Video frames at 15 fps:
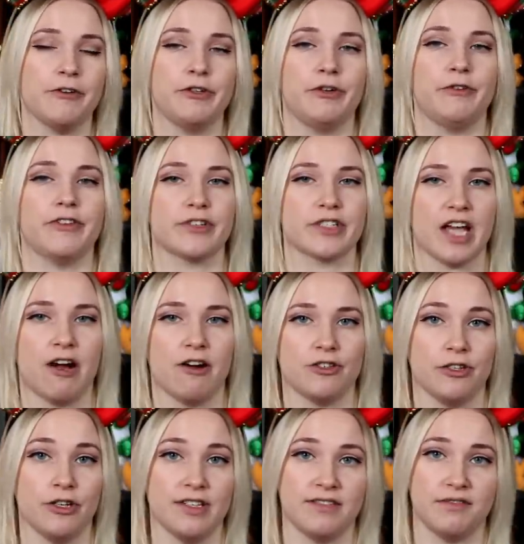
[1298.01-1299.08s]
universe
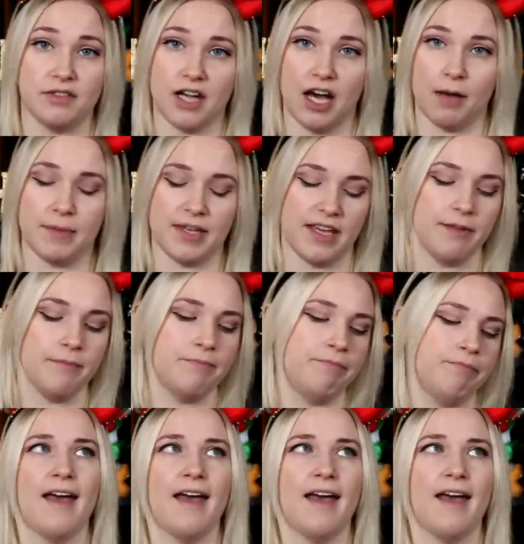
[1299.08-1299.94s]
character is Dobby,